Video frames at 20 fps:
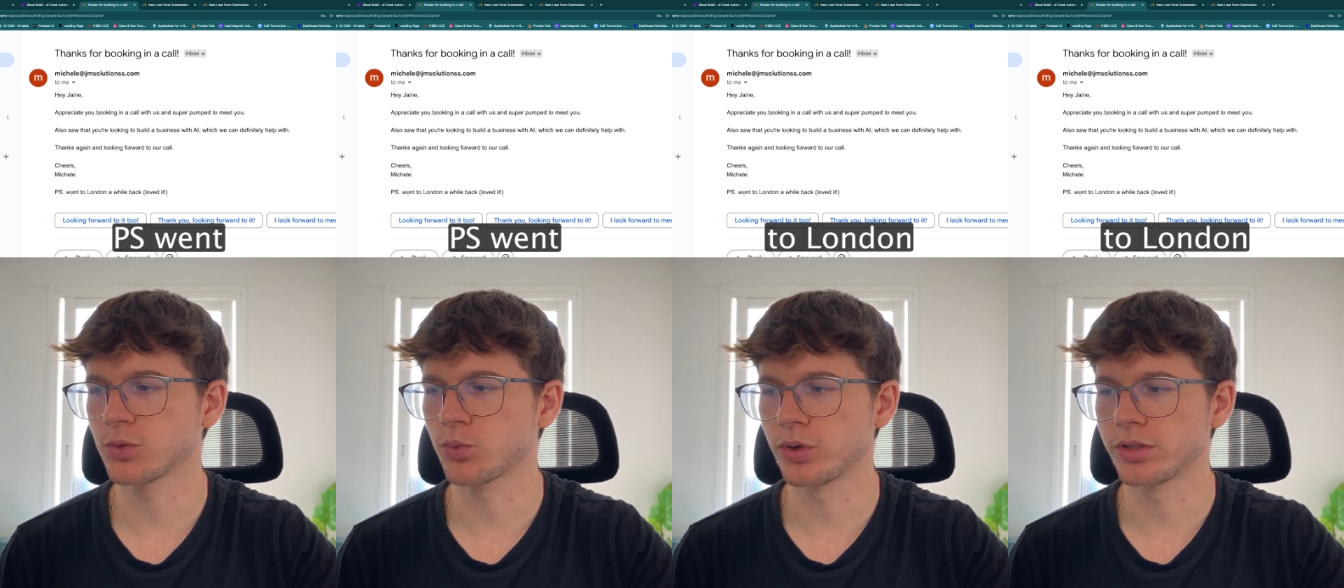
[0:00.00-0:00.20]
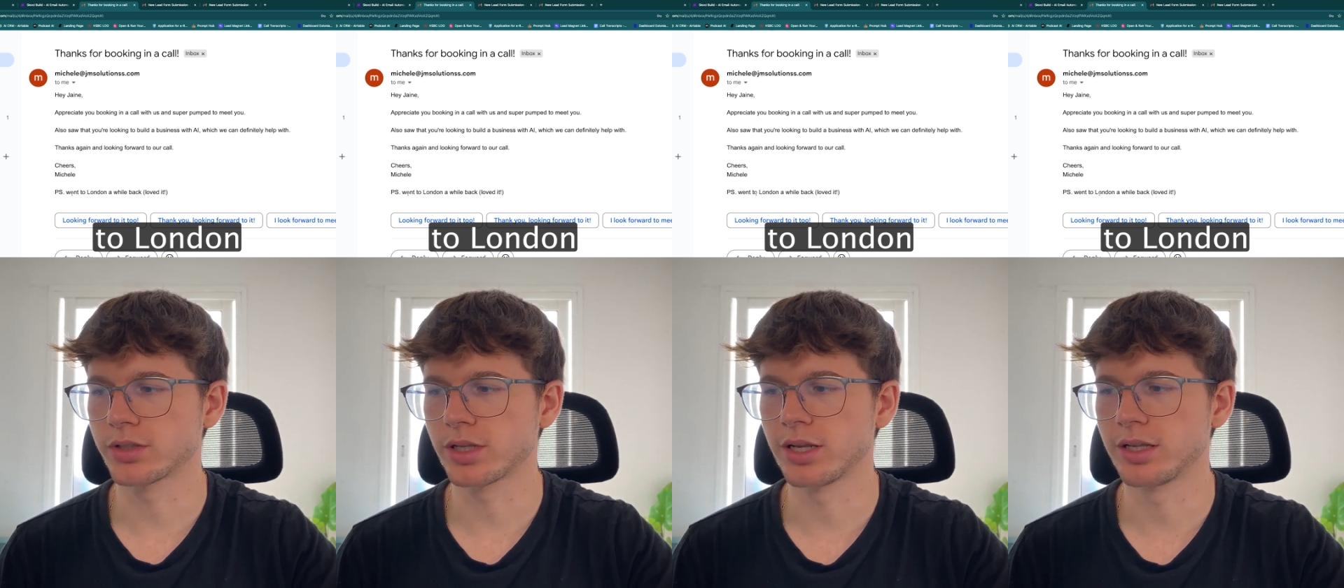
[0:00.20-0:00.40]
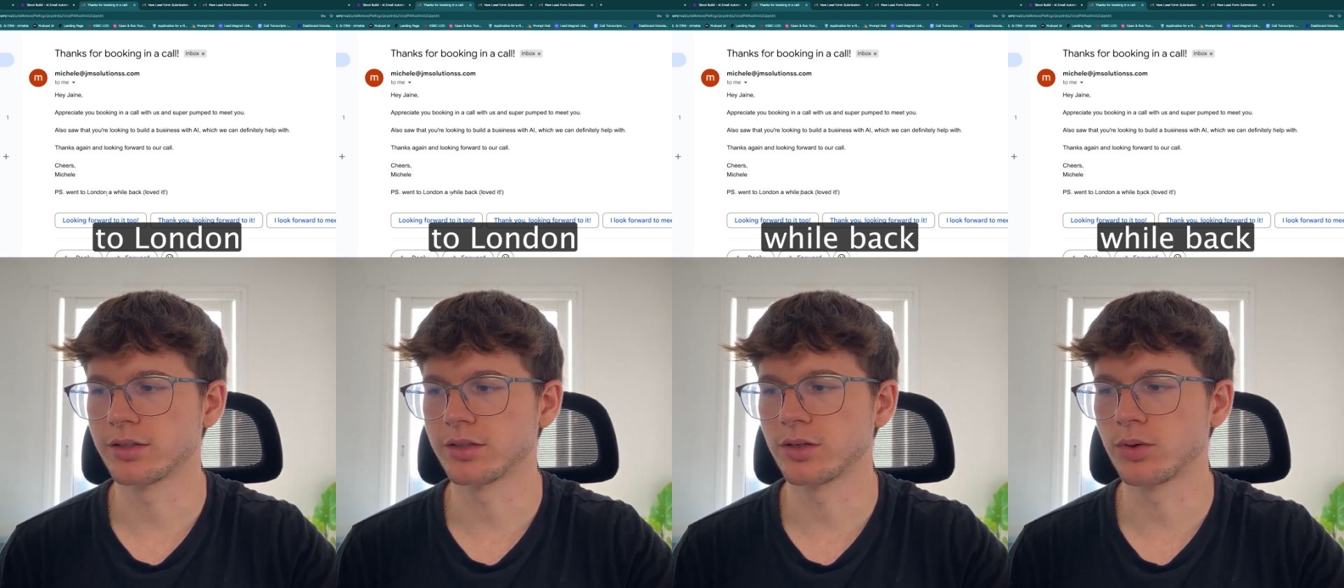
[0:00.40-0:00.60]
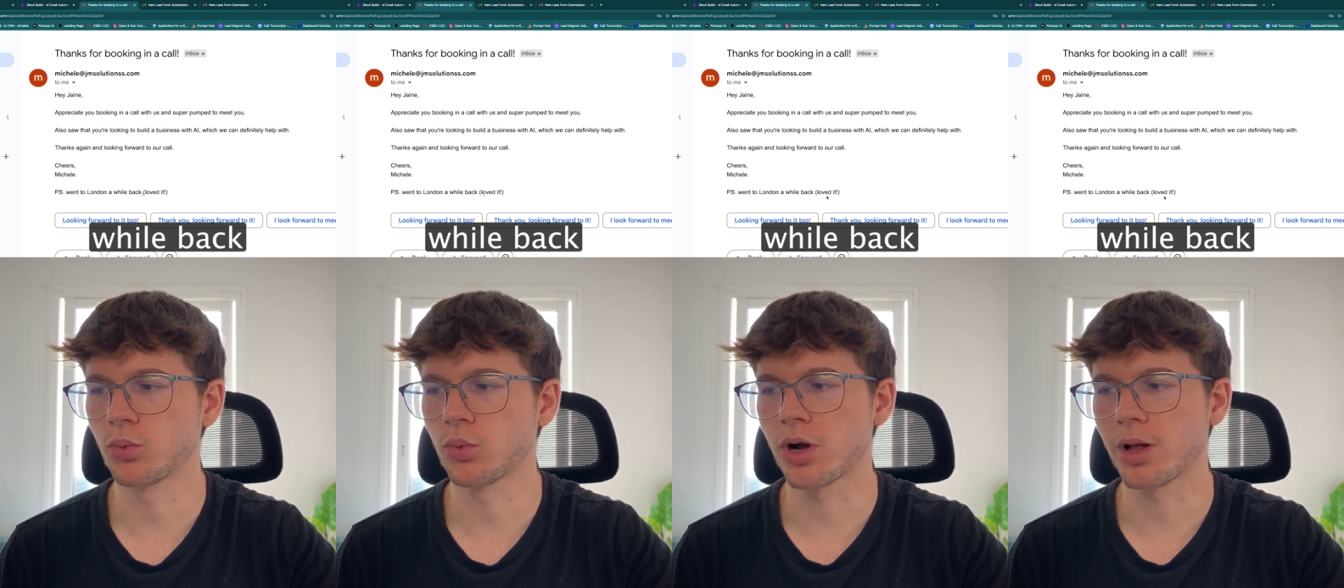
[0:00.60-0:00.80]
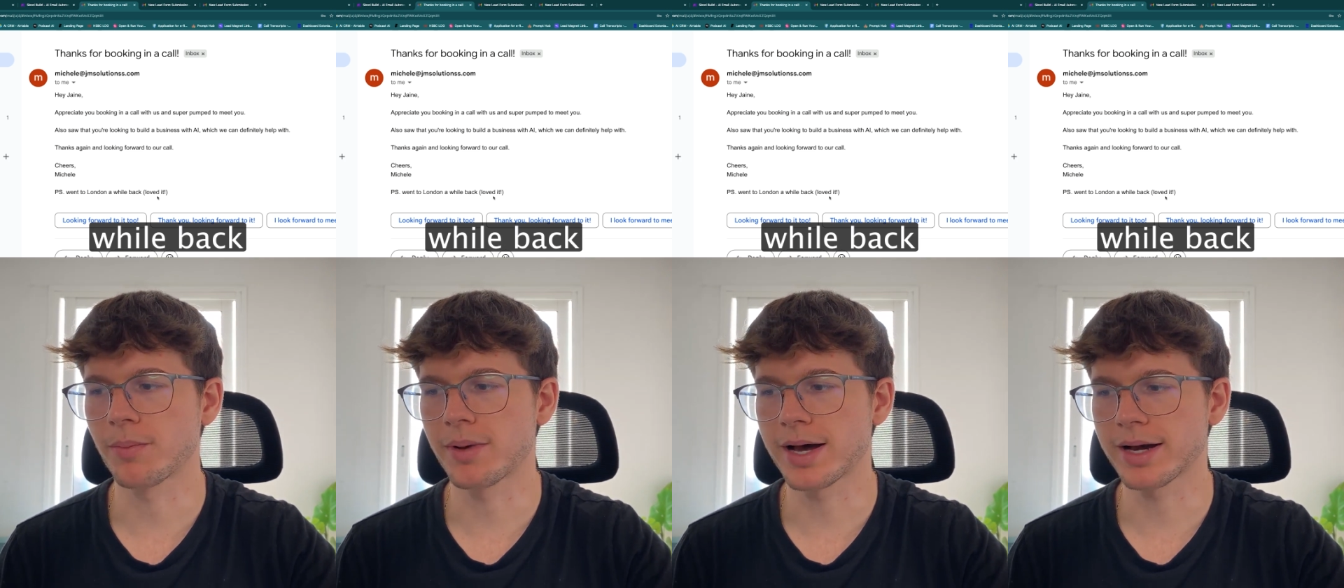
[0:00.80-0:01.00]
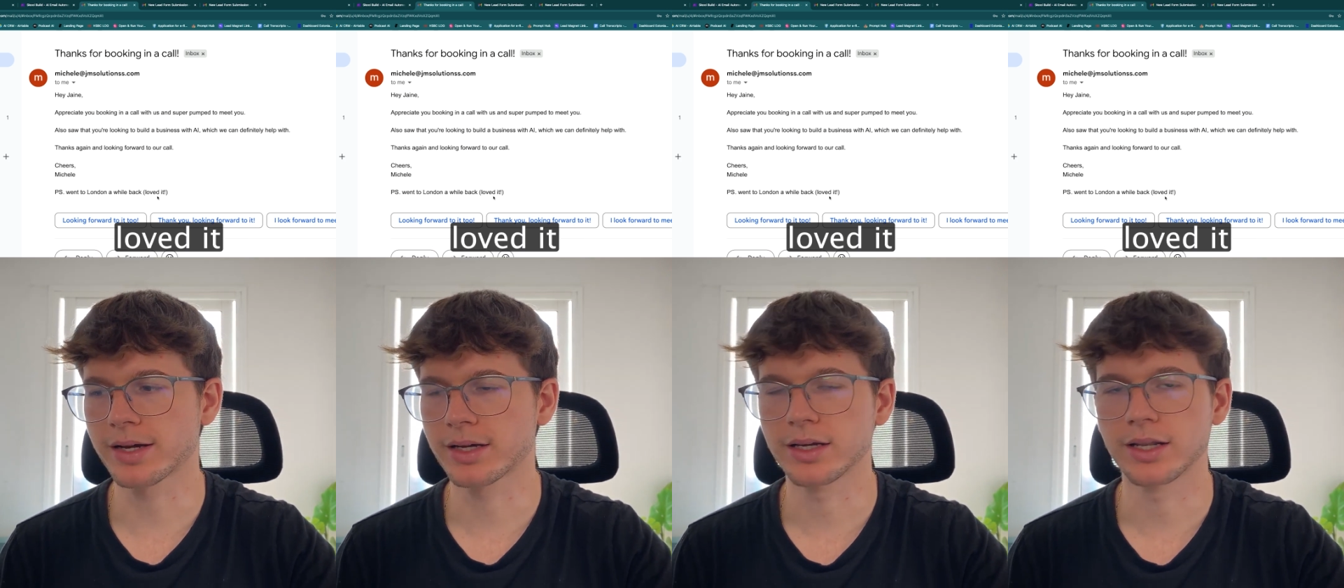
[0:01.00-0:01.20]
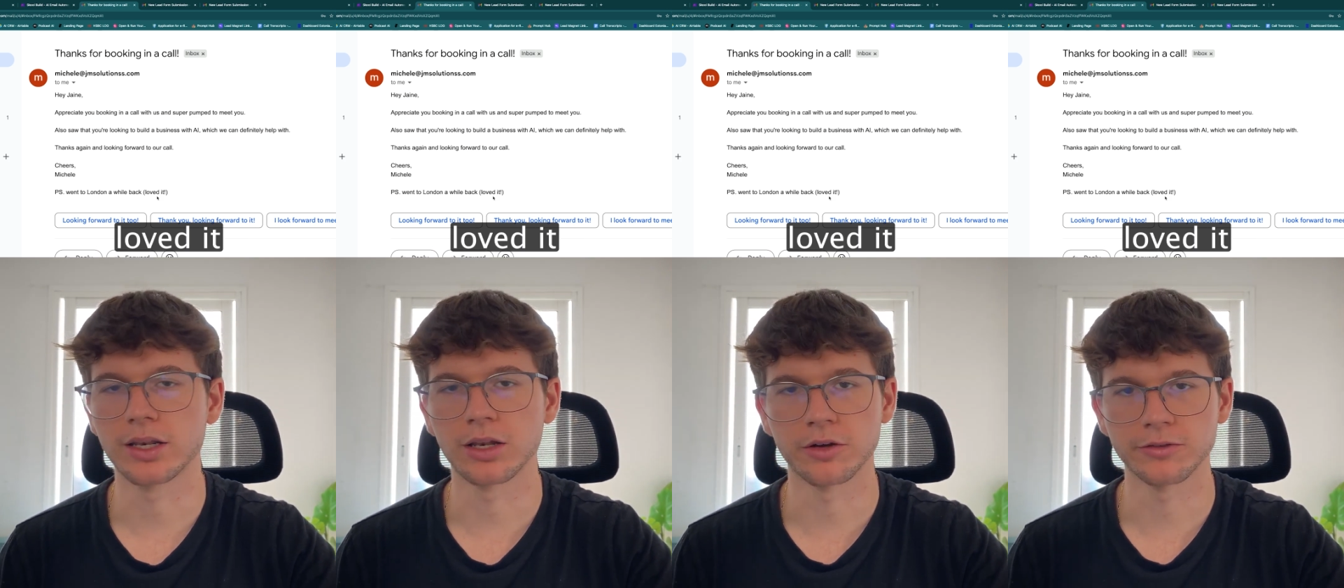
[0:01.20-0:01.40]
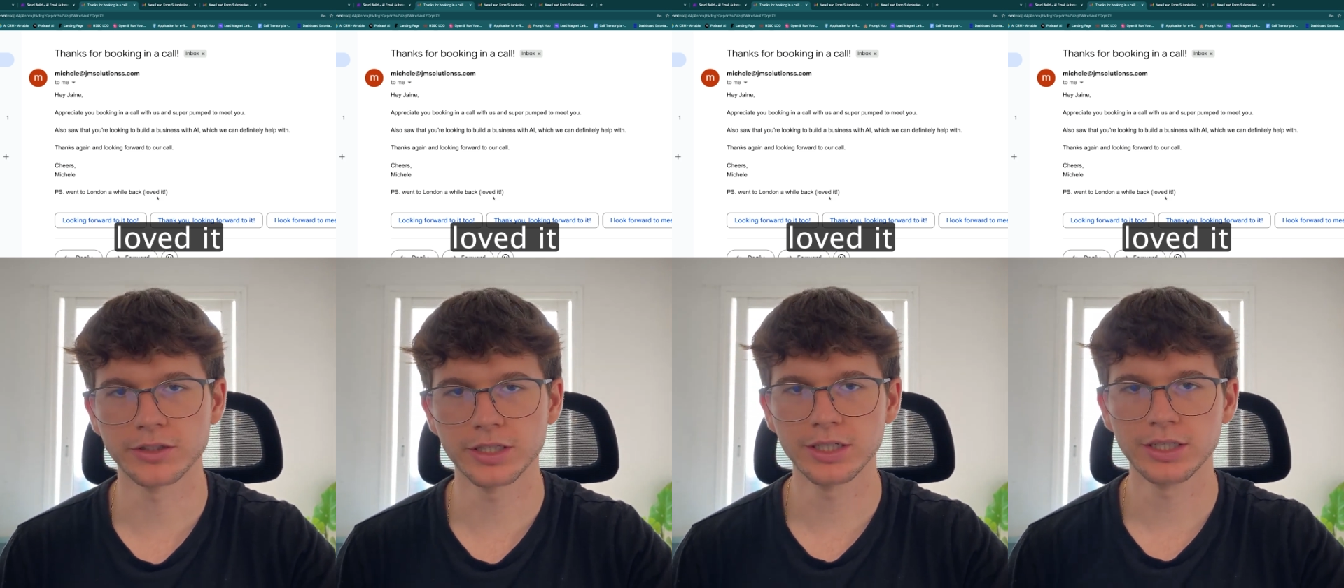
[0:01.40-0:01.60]
Went to London a while back,
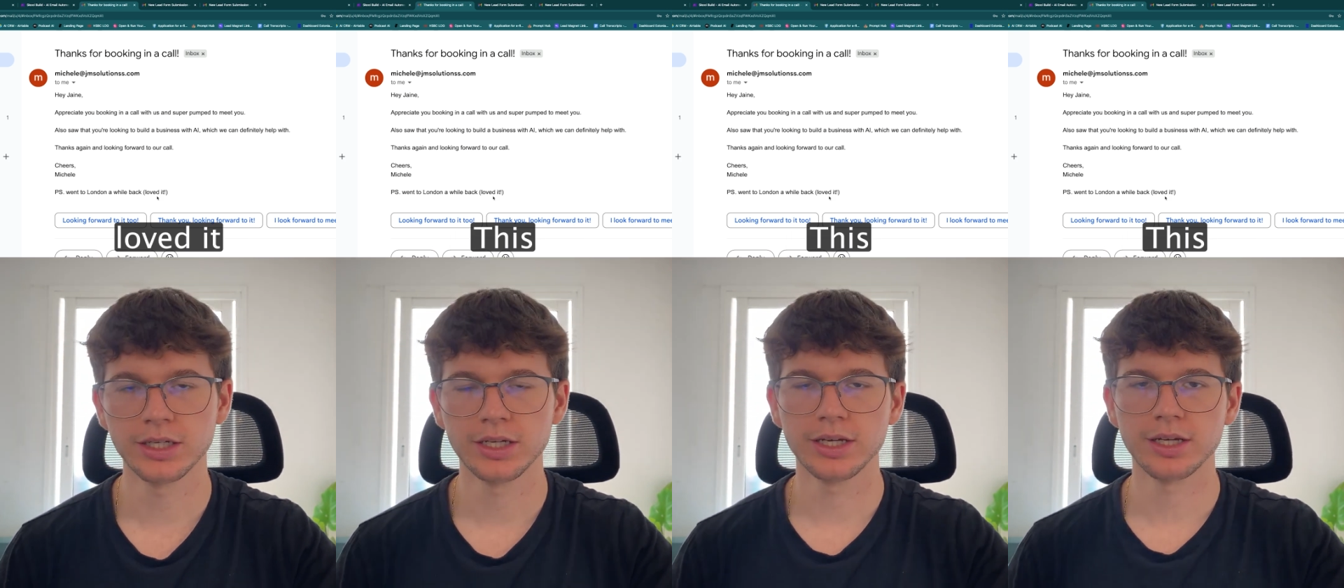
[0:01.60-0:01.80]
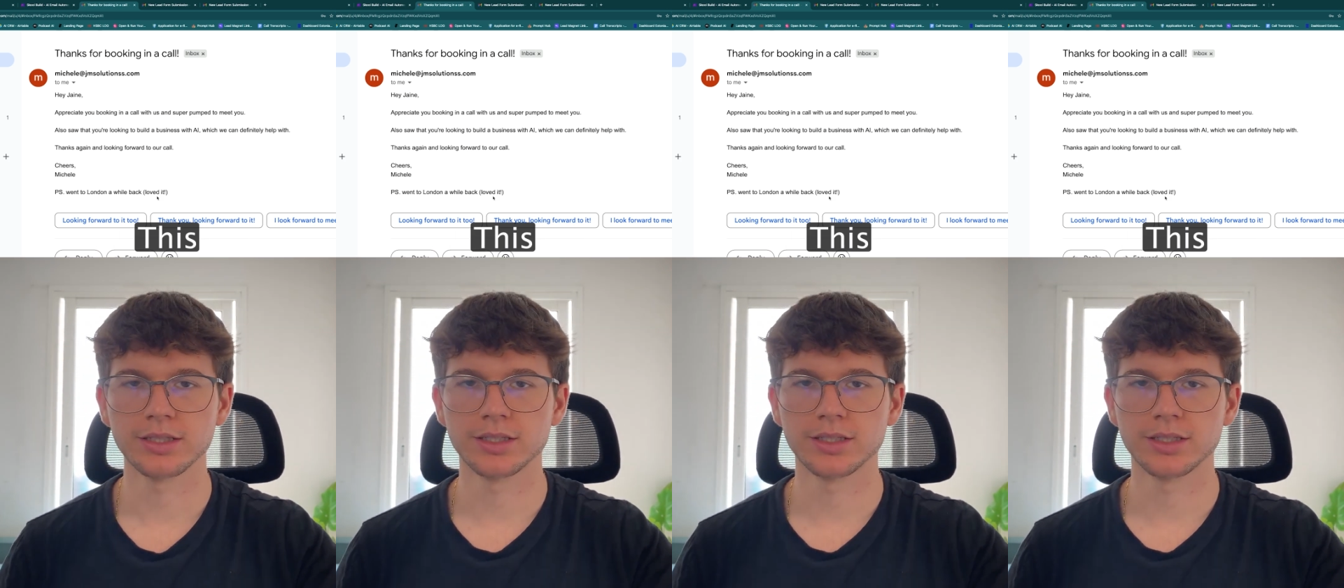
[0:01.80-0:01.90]
loved it.